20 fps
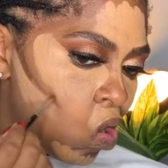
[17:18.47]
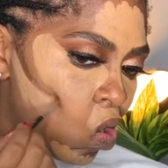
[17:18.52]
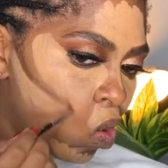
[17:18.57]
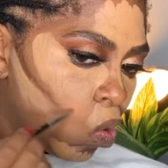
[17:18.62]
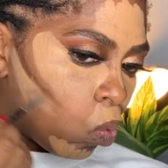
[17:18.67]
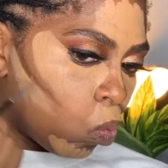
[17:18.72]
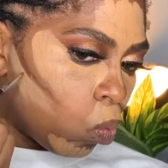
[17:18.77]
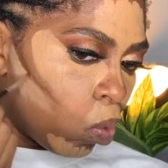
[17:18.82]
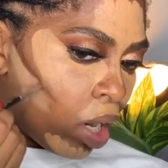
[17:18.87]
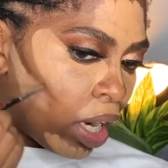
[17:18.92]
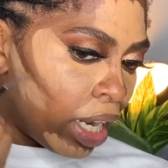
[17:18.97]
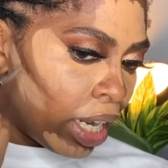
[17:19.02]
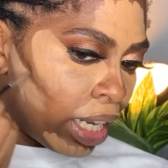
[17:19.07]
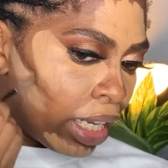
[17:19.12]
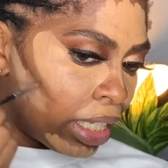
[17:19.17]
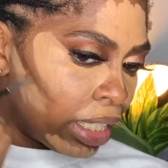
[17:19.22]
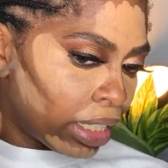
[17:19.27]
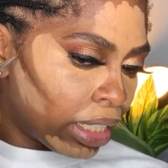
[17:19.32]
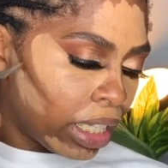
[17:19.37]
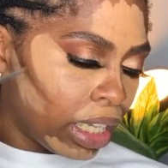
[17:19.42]

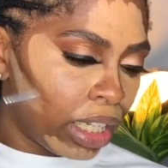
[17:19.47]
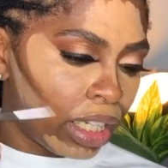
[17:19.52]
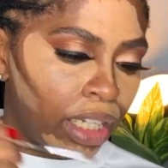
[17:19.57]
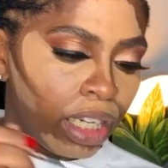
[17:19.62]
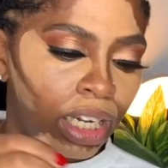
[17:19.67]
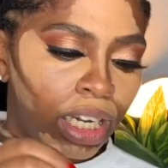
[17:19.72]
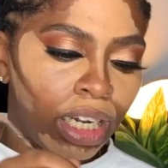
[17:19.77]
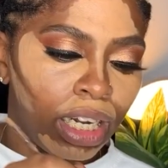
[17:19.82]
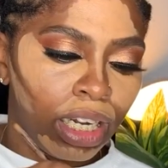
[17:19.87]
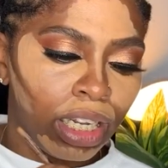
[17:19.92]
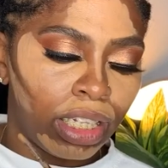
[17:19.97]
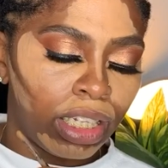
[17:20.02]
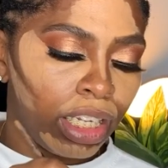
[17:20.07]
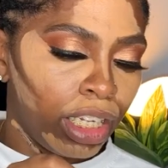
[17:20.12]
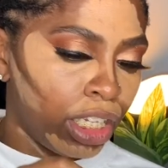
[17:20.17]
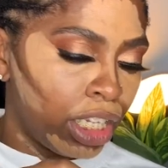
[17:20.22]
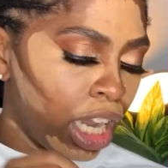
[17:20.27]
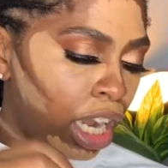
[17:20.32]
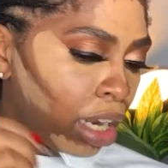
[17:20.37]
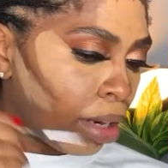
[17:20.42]
was the
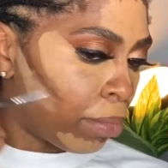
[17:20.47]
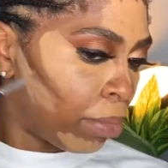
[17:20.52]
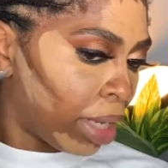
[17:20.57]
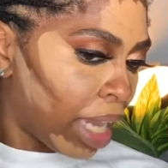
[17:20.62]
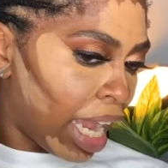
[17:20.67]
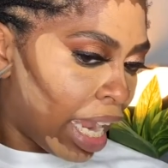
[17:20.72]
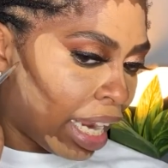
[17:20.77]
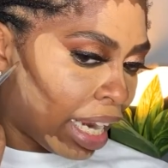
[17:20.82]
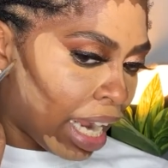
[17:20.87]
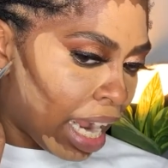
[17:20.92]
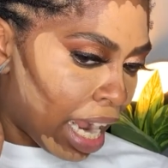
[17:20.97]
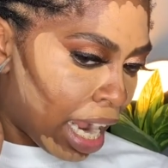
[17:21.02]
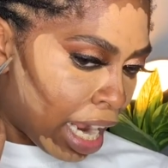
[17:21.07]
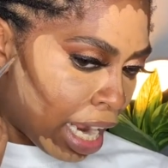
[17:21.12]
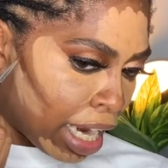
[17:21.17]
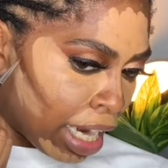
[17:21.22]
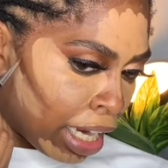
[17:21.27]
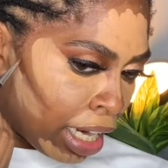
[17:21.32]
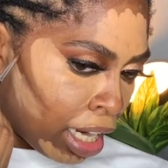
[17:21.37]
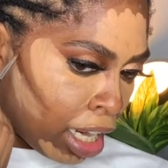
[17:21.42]
young black
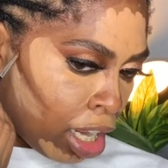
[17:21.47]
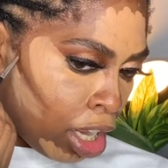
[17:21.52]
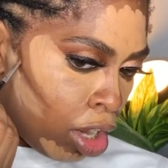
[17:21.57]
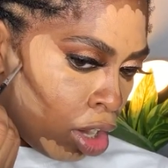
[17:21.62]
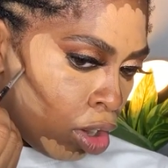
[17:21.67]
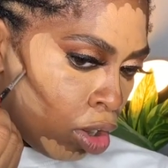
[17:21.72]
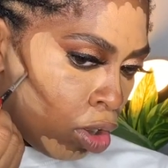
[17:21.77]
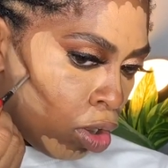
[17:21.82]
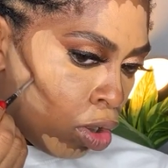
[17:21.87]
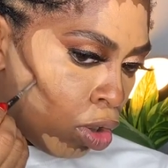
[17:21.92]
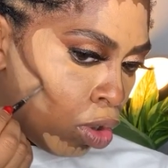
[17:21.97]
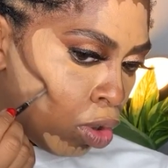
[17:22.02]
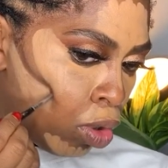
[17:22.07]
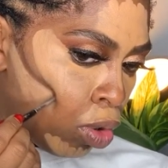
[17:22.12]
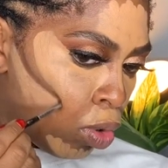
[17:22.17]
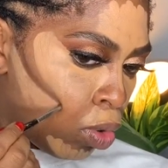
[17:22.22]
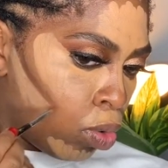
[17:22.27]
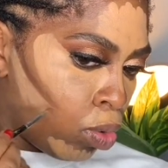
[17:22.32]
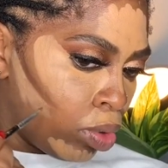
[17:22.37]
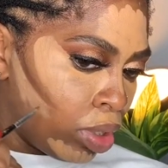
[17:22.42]
guy
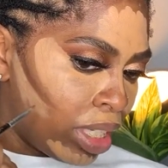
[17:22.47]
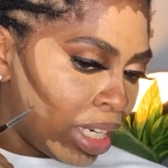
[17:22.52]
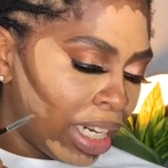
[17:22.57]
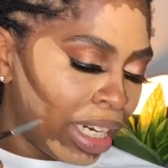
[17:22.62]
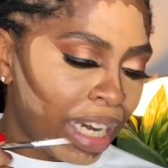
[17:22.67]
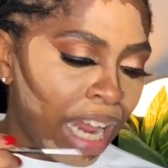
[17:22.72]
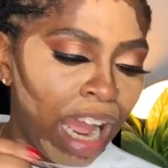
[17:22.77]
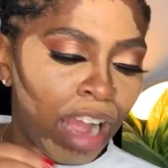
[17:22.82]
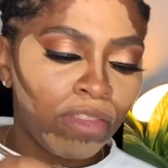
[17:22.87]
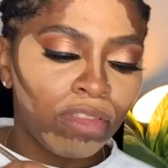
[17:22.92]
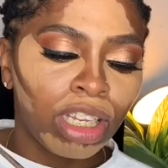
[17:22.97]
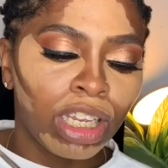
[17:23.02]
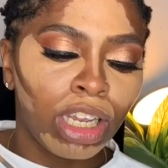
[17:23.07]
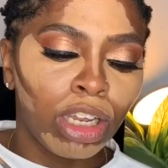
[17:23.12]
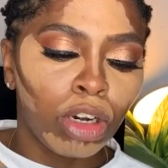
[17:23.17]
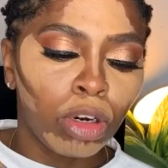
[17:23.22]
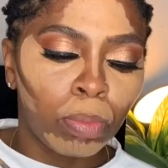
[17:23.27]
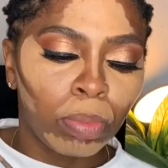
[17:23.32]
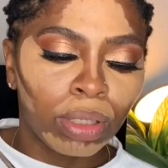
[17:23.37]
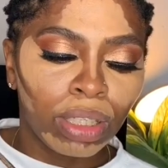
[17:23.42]
who didn't have to kill
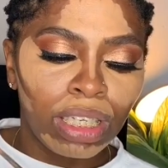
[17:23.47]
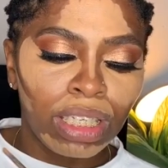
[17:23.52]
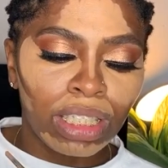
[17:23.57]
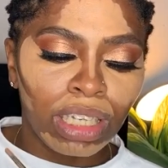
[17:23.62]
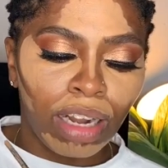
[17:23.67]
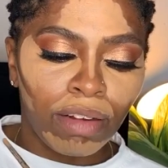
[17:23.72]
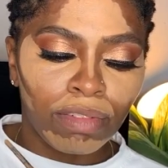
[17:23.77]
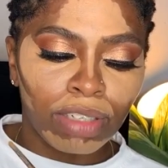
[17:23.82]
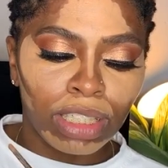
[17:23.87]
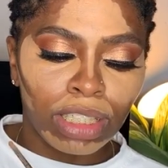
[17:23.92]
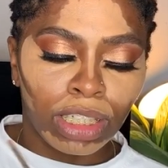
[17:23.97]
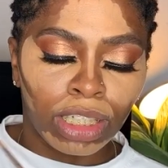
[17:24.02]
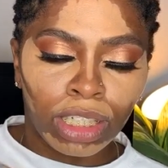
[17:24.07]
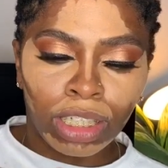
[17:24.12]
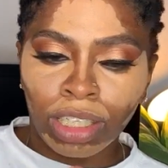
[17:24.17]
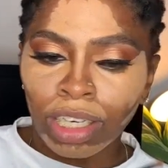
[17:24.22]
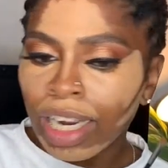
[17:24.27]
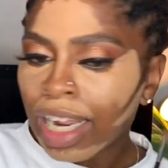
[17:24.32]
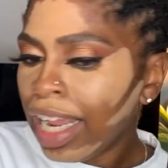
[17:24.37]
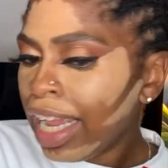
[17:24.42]
a police officer.